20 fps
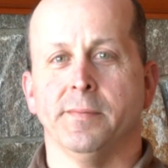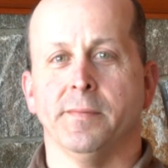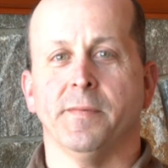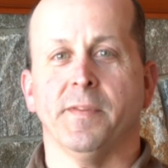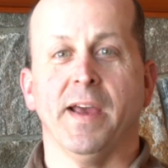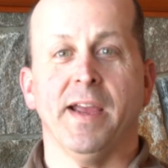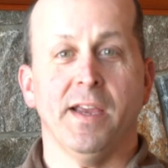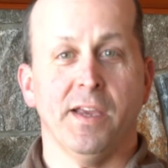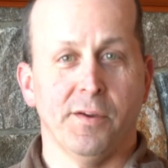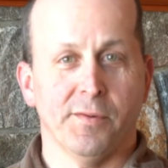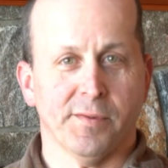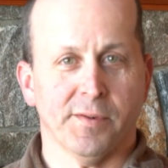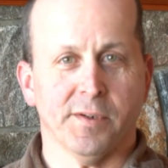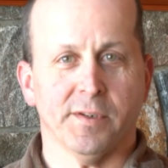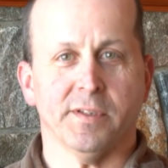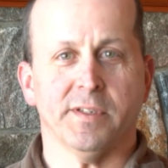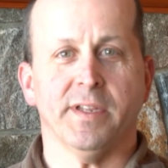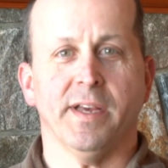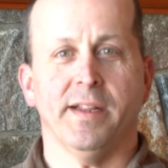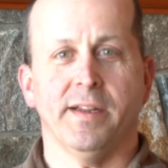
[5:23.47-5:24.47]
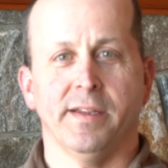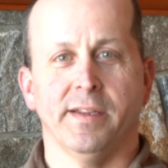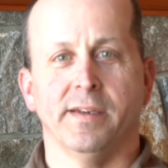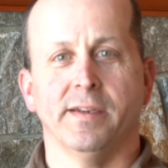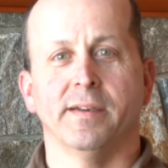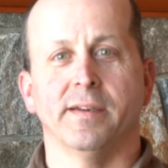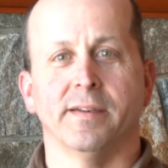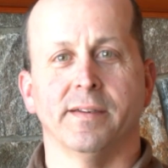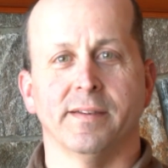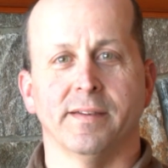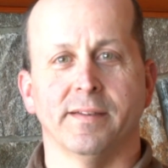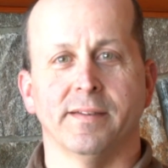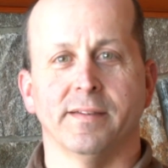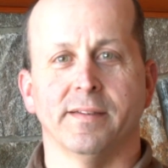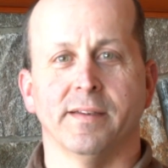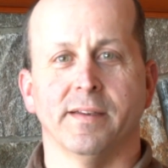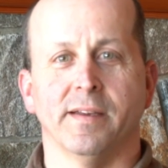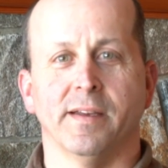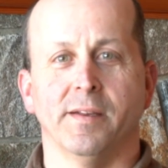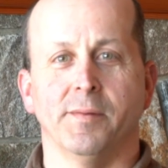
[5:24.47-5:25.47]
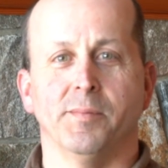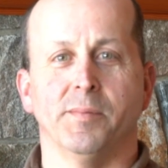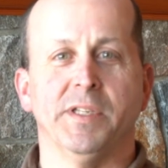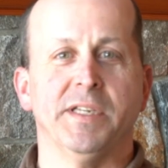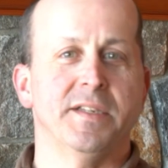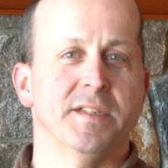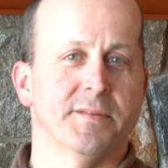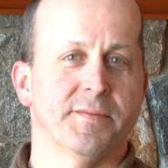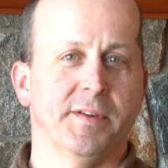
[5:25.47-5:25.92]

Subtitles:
Thank you for attending, and please